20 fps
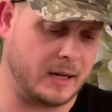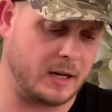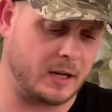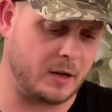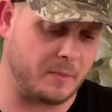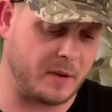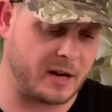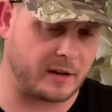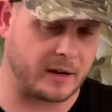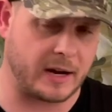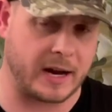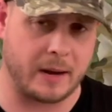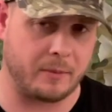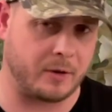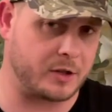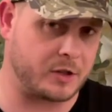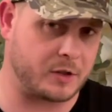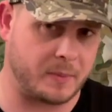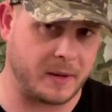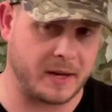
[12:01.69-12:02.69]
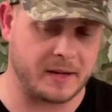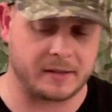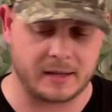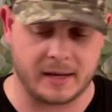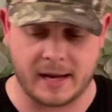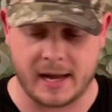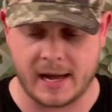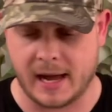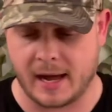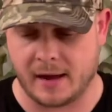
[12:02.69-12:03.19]
No matter how much space
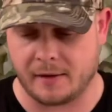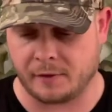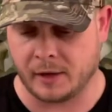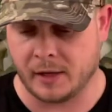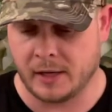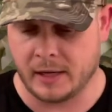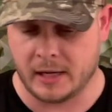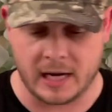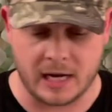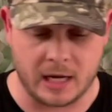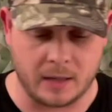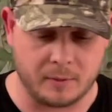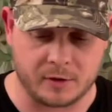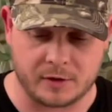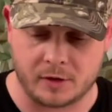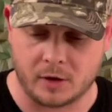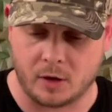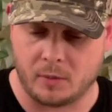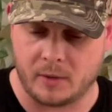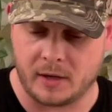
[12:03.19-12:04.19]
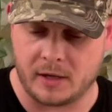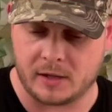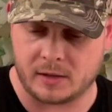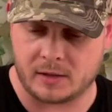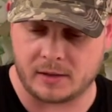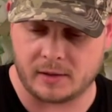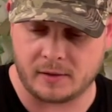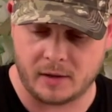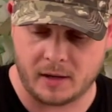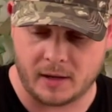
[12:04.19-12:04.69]
I have, I almost
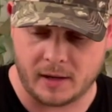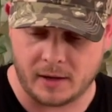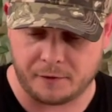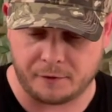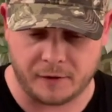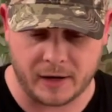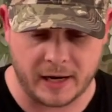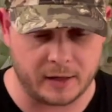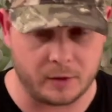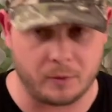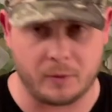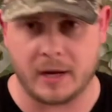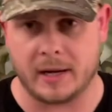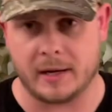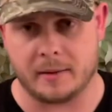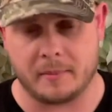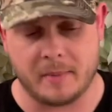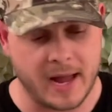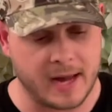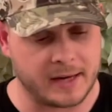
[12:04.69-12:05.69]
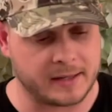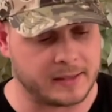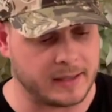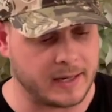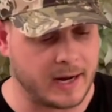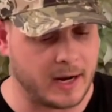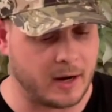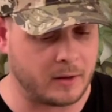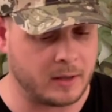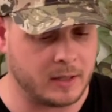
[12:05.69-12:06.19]
always find a way to max it
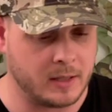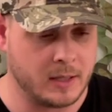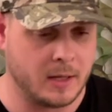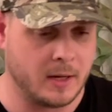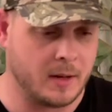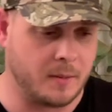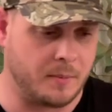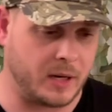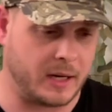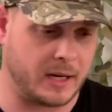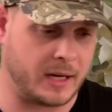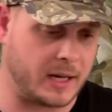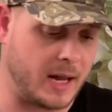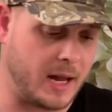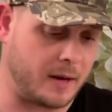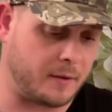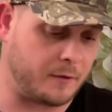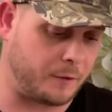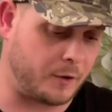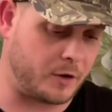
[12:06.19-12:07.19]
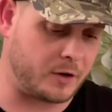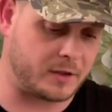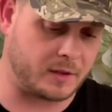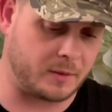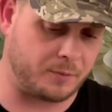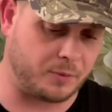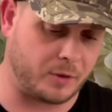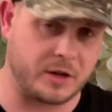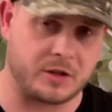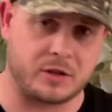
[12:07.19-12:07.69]
out. But again, first
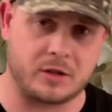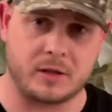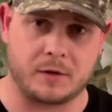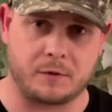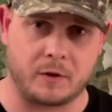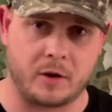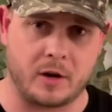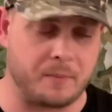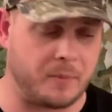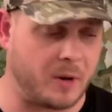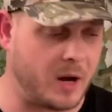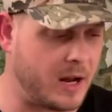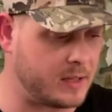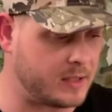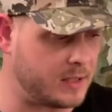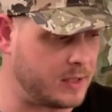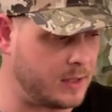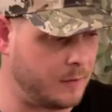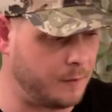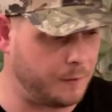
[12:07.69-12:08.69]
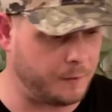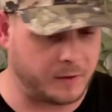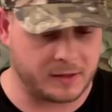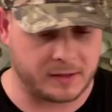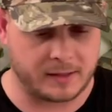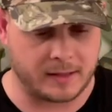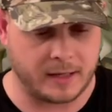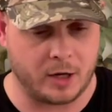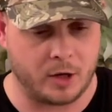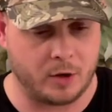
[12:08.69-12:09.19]
impressions, very positive.
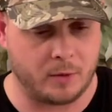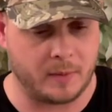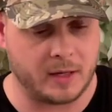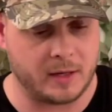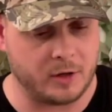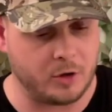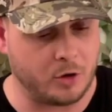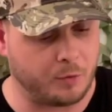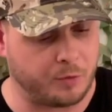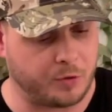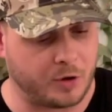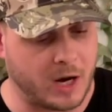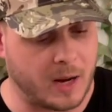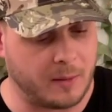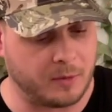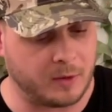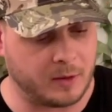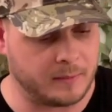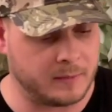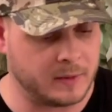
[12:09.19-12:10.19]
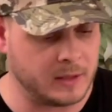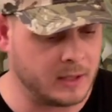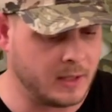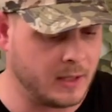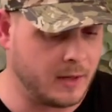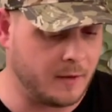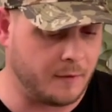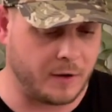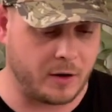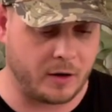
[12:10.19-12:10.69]
Fits the helmet, no problem.
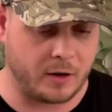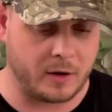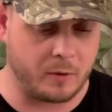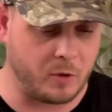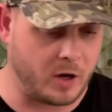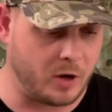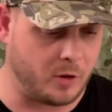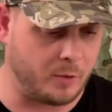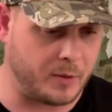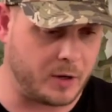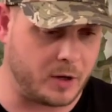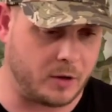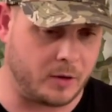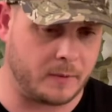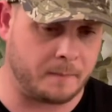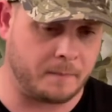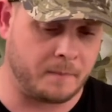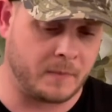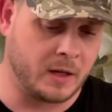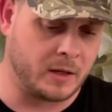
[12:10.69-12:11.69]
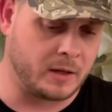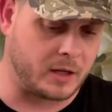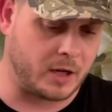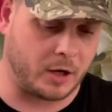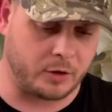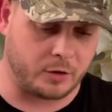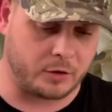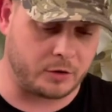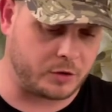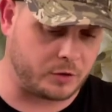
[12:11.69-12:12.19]
Very well built.
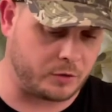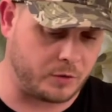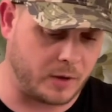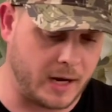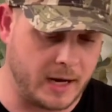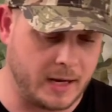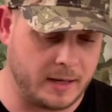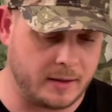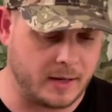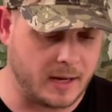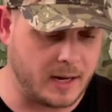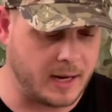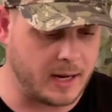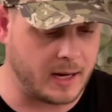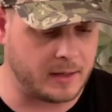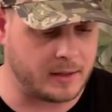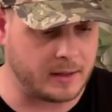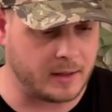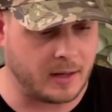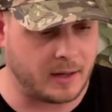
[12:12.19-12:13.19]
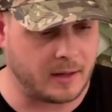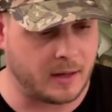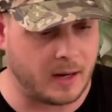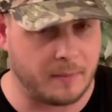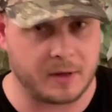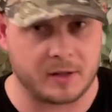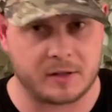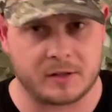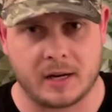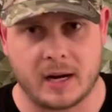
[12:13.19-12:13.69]
Color's great, and
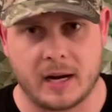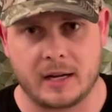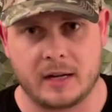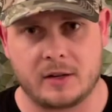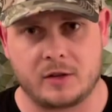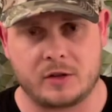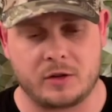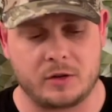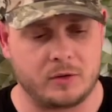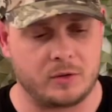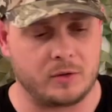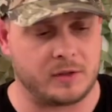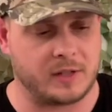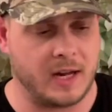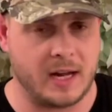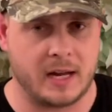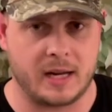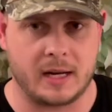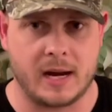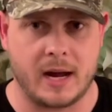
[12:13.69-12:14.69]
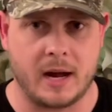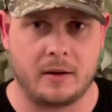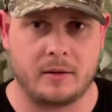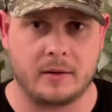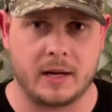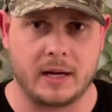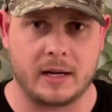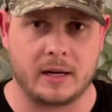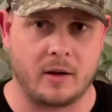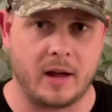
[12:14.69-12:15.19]
I'm excited to take it
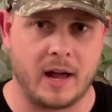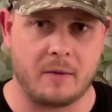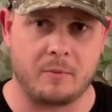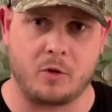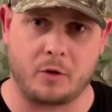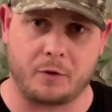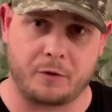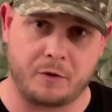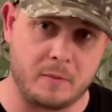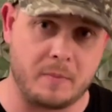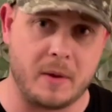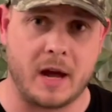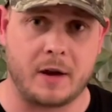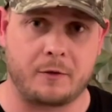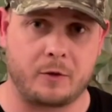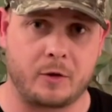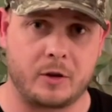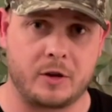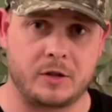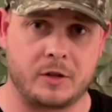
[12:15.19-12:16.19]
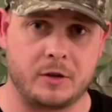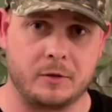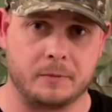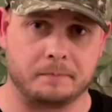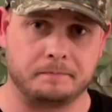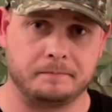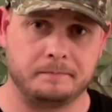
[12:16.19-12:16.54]
out, and I'll have more feedback for you soon.